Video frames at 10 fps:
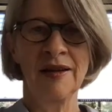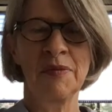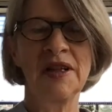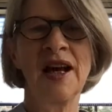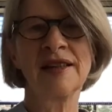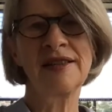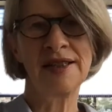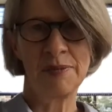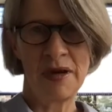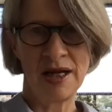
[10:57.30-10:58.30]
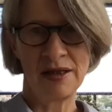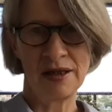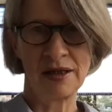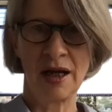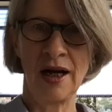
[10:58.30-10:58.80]
but he asked his men
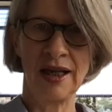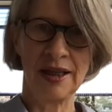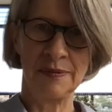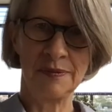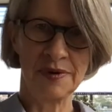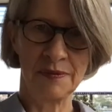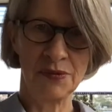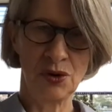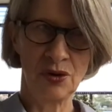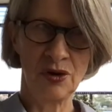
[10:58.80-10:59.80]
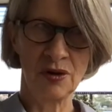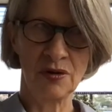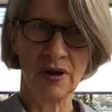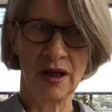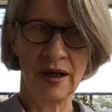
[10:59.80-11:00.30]
to tie him to
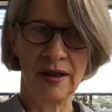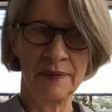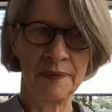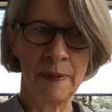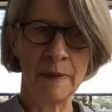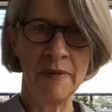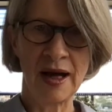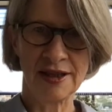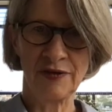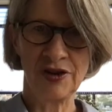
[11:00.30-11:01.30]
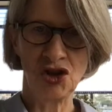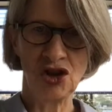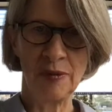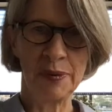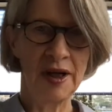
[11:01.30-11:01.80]
the mast of
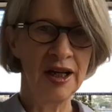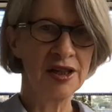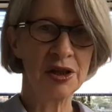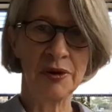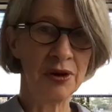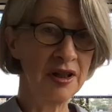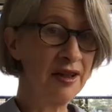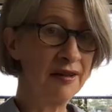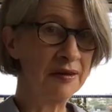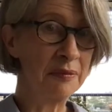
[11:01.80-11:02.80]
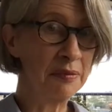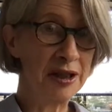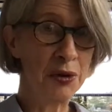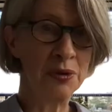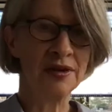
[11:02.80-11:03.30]
ship so he could hear them, but he
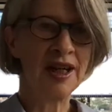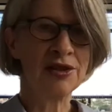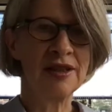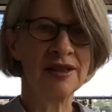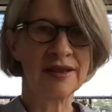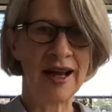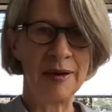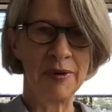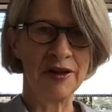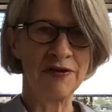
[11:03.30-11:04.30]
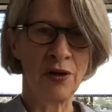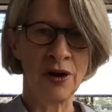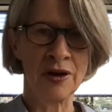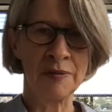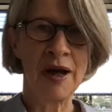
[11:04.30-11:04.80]
couldn't actually escape and
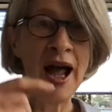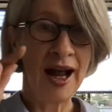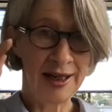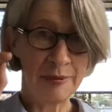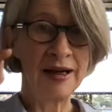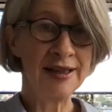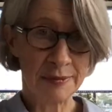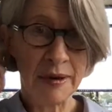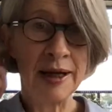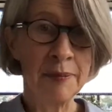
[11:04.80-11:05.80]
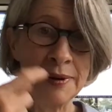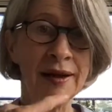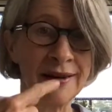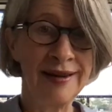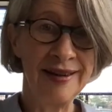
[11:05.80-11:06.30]
follow them. And he made his men
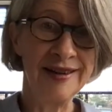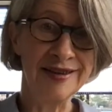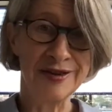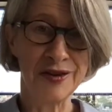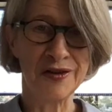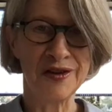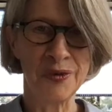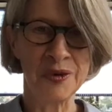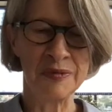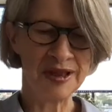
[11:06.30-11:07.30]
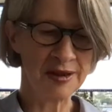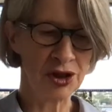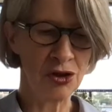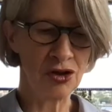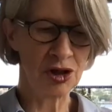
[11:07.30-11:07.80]
plug their ears so that they wouldn't be
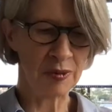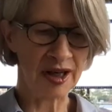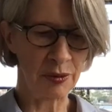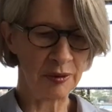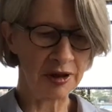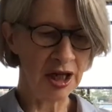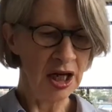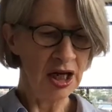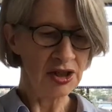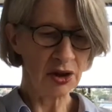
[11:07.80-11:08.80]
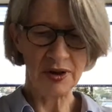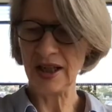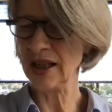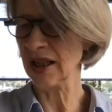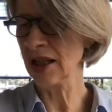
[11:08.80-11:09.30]
seduced by the women. So
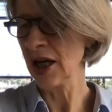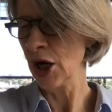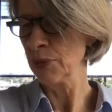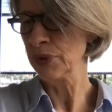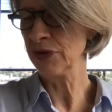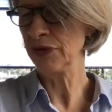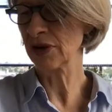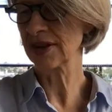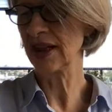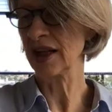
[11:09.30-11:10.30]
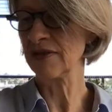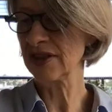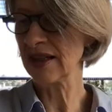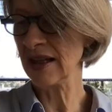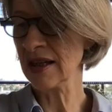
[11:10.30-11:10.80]
here, Prufrock's saying, I've
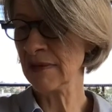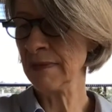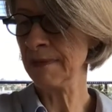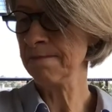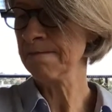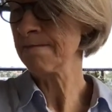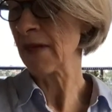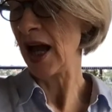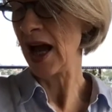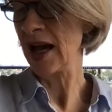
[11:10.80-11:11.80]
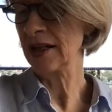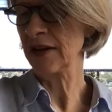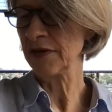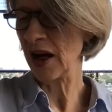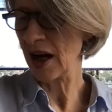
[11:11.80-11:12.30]
seen them, and